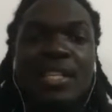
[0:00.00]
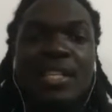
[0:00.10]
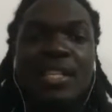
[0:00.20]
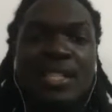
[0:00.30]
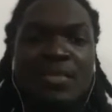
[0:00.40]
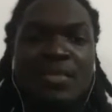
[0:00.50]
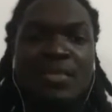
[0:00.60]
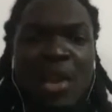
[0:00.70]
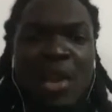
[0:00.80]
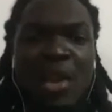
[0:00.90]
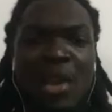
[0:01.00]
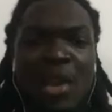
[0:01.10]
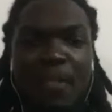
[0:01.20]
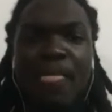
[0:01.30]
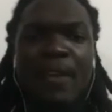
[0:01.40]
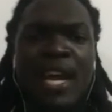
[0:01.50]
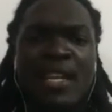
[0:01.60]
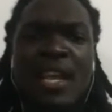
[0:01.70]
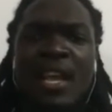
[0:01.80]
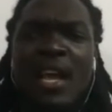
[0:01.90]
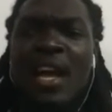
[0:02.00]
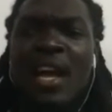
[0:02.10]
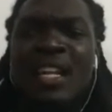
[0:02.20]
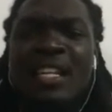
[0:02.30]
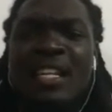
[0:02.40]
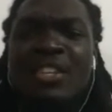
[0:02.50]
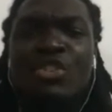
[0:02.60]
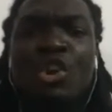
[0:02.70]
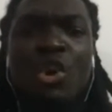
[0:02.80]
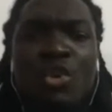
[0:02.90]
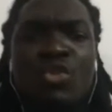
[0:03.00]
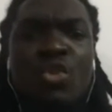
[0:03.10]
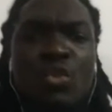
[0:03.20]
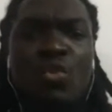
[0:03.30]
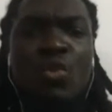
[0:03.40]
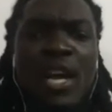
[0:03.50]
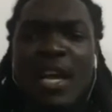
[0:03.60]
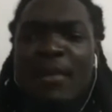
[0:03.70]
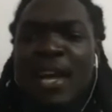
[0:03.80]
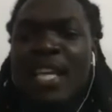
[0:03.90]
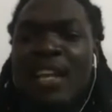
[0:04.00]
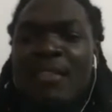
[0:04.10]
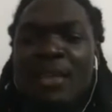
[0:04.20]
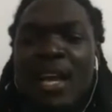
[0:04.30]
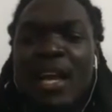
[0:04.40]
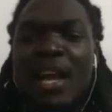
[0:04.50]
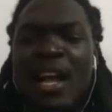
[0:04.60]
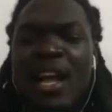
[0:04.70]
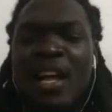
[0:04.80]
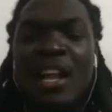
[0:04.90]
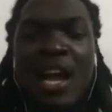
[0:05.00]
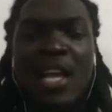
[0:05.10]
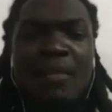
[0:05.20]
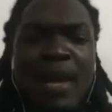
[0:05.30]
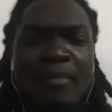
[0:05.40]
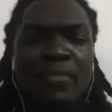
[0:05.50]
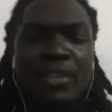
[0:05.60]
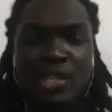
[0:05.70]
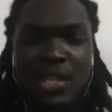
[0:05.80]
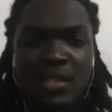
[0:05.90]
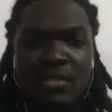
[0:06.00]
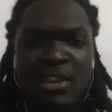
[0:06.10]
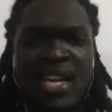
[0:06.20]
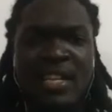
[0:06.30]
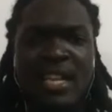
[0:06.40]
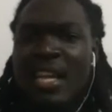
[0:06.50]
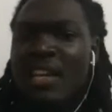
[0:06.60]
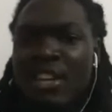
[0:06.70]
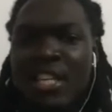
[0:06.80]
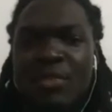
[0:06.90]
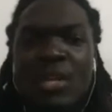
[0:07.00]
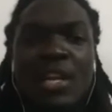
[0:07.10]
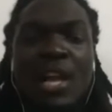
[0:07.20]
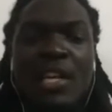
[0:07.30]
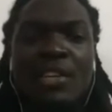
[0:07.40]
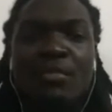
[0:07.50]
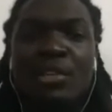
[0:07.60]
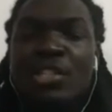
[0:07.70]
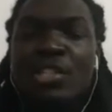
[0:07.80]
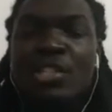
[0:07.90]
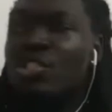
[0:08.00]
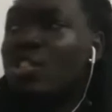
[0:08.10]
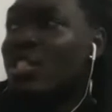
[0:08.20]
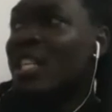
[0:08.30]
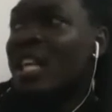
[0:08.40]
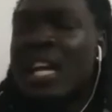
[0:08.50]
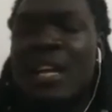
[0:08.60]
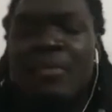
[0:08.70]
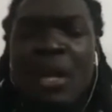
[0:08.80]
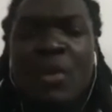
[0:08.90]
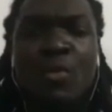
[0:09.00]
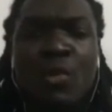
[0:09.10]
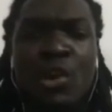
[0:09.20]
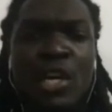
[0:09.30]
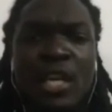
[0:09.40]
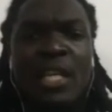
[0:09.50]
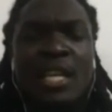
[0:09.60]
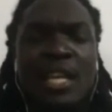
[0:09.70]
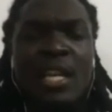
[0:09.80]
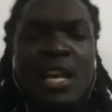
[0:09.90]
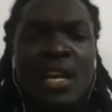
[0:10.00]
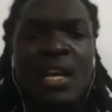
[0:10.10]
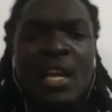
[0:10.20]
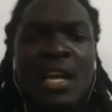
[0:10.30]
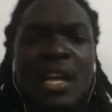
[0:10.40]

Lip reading: is black. Right? And you don't know who I am. I can be a lawyer by profession, right? I can graduate with a law degree, but it's just that I am not working in a